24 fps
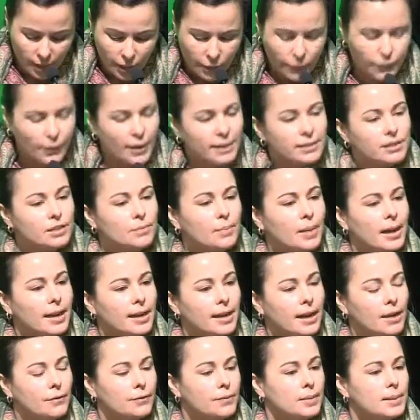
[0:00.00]
funded by
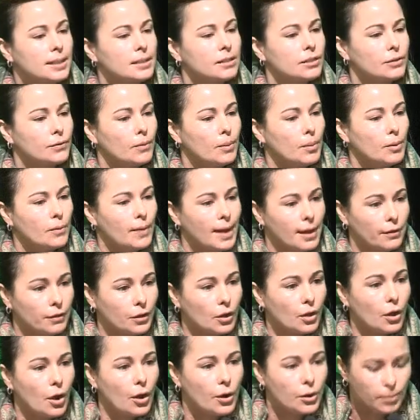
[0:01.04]
governments from around the
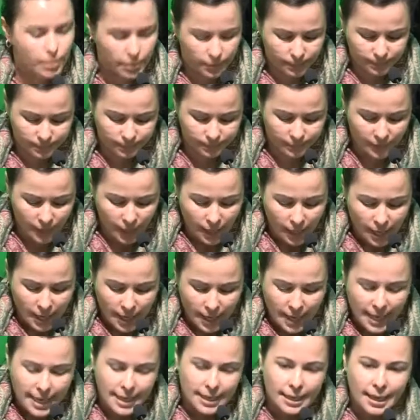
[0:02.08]
globe.
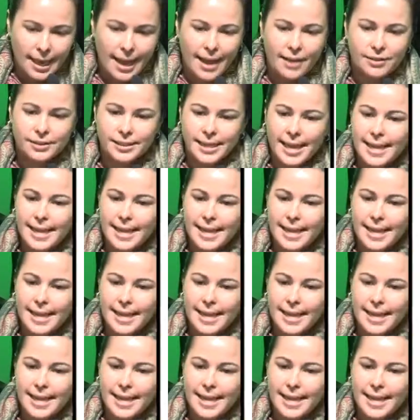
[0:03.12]
It allows